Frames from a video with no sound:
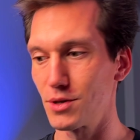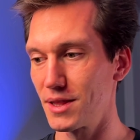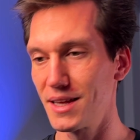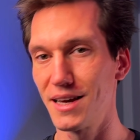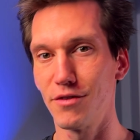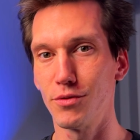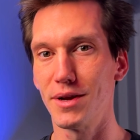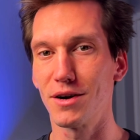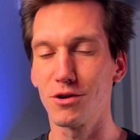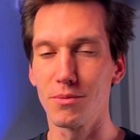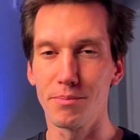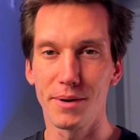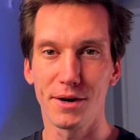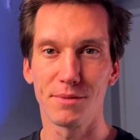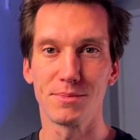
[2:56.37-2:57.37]
So I think if we now
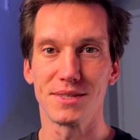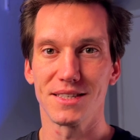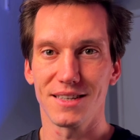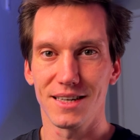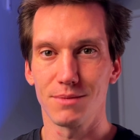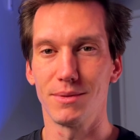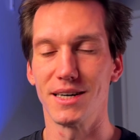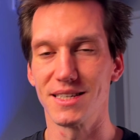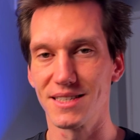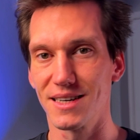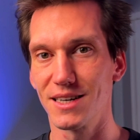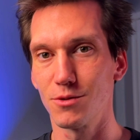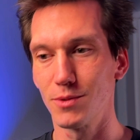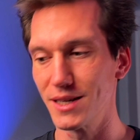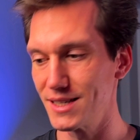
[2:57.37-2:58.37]
compare them side by
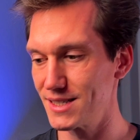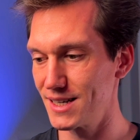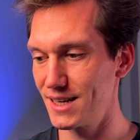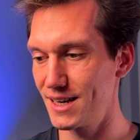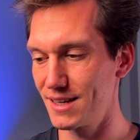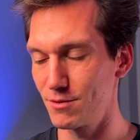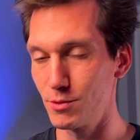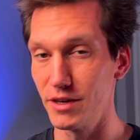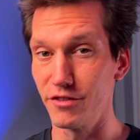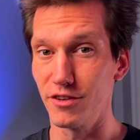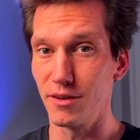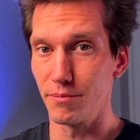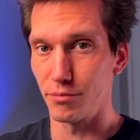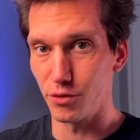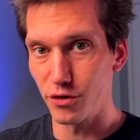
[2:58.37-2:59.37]
side, we can say that
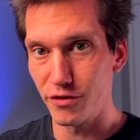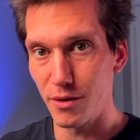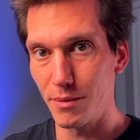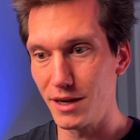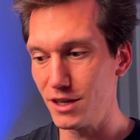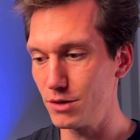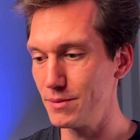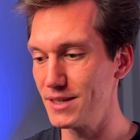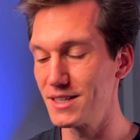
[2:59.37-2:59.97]
we've improved them a little